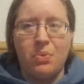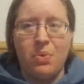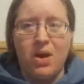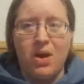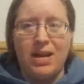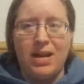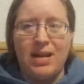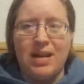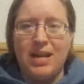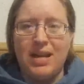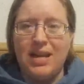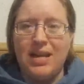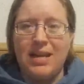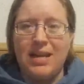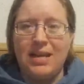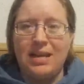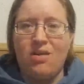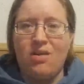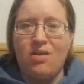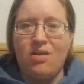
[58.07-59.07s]
one
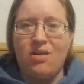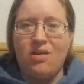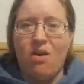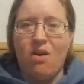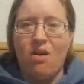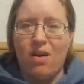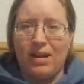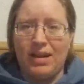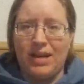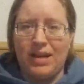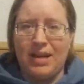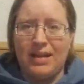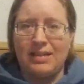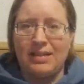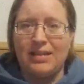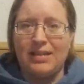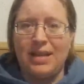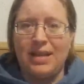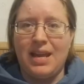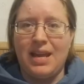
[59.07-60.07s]
in
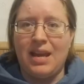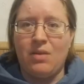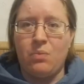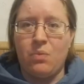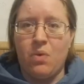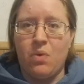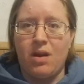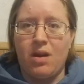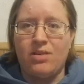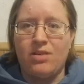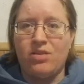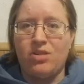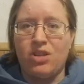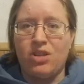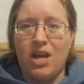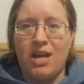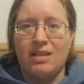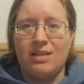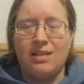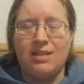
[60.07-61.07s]
August and one
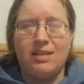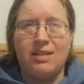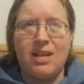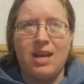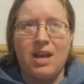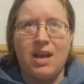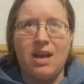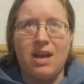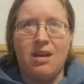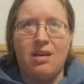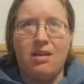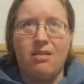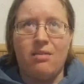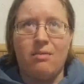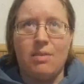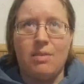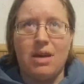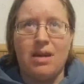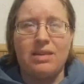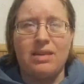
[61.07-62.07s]
just
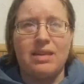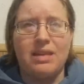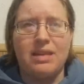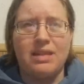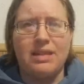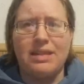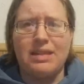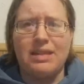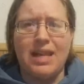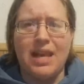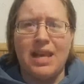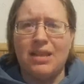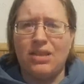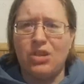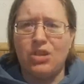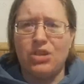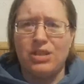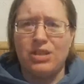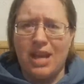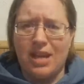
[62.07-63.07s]
on the
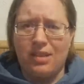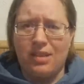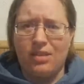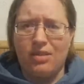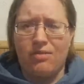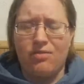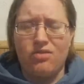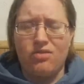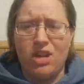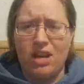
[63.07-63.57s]
9th or 10th of